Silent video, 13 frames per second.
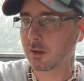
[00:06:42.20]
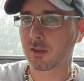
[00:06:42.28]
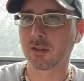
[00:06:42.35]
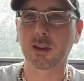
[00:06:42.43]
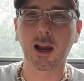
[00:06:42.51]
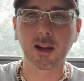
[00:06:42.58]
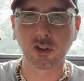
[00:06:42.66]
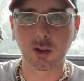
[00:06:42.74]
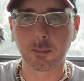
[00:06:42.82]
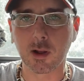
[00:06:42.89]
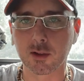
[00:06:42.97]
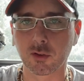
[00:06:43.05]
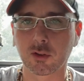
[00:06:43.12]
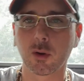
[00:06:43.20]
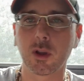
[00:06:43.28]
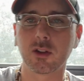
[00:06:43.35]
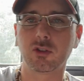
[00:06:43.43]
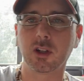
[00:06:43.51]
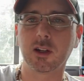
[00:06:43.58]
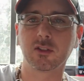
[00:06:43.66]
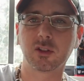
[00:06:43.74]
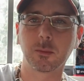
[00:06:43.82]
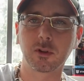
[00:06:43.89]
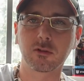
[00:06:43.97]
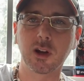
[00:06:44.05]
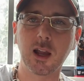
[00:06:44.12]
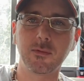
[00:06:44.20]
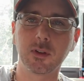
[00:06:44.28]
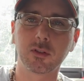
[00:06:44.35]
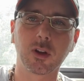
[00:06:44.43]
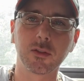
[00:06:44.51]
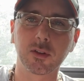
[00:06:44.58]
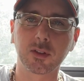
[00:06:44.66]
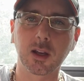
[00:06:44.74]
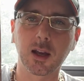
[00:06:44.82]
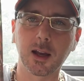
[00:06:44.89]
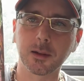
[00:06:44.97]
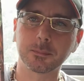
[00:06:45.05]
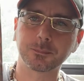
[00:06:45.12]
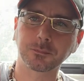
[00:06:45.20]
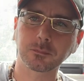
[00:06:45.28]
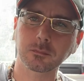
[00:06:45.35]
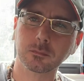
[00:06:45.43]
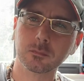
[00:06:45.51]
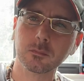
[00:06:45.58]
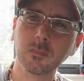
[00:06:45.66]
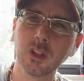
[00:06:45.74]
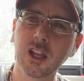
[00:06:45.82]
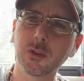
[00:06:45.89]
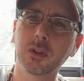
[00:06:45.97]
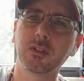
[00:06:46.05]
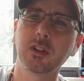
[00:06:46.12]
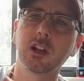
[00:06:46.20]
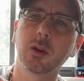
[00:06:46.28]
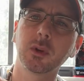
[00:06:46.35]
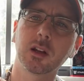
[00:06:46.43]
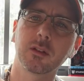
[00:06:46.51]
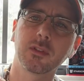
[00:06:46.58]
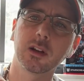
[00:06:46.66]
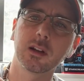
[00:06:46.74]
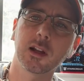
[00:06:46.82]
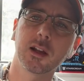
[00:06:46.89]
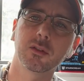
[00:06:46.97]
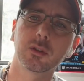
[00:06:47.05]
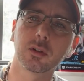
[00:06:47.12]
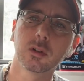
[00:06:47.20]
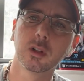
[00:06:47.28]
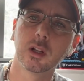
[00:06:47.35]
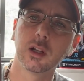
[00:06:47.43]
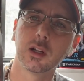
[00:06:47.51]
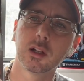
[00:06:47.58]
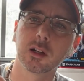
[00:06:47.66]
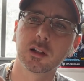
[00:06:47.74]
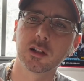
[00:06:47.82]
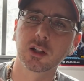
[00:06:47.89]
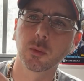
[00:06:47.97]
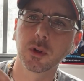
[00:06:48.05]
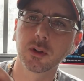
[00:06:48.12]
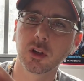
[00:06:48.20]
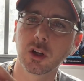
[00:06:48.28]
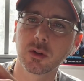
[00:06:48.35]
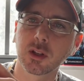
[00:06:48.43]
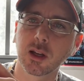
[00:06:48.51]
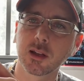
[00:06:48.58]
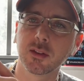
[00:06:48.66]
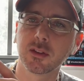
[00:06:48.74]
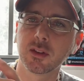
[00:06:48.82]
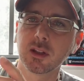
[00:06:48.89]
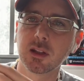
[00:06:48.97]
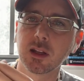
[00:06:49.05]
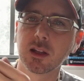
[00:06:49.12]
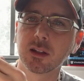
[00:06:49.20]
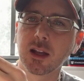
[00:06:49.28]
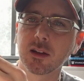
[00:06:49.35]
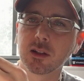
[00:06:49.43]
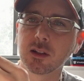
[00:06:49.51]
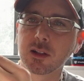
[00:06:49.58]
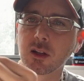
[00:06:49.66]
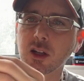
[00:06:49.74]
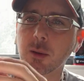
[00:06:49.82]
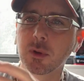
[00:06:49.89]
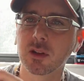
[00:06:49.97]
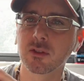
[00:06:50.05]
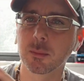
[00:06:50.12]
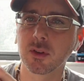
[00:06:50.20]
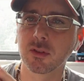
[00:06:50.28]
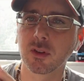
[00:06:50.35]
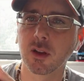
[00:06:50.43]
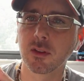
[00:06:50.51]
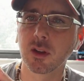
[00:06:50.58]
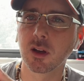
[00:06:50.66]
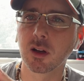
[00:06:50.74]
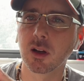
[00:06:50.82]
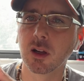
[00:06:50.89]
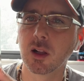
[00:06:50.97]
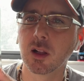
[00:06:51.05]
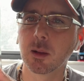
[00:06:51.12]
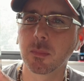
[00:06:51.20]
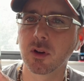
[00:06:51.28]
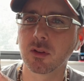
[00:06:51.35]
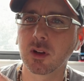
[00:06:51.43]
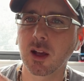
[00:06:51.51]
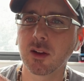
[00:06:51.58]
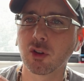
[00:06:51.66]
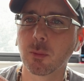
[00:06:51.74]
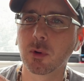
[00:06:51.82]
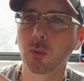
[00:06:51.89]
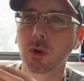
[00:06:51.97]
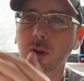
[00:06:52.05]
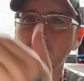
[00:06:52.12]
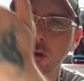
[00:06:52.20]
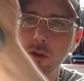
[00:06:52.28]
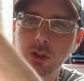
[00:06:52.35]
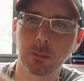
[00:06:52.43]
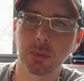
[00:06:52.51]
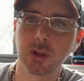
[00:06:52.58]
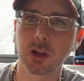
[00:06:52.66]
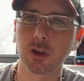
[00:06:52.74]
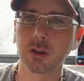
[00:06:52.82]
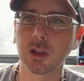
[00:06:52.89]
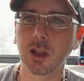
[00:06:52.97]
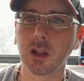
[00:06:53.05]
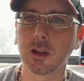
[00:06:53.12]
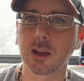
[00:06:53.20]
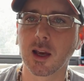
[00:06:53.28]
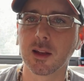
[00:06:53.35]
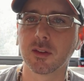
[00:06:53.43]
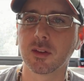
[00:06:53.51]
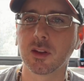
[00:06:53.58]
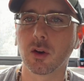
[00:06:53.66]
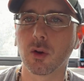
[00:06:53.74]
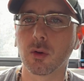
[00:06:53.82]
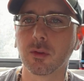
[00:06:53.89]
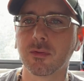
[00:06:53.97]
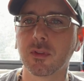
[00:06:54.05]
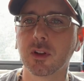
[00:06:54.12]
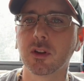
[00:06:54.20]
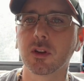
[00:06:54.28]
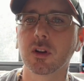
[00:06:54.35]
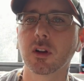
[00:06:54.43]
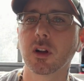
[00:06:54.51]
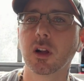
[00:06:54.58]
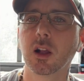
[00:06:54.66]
the size of the box, let's go ahead and check out some of the graphics on this guy. As you can see here, we got a very nice little clear window. You can kind of see in, you got a glare coming in from the sun there, but it's a nice open window. You can peer in and kind of see the whole figure.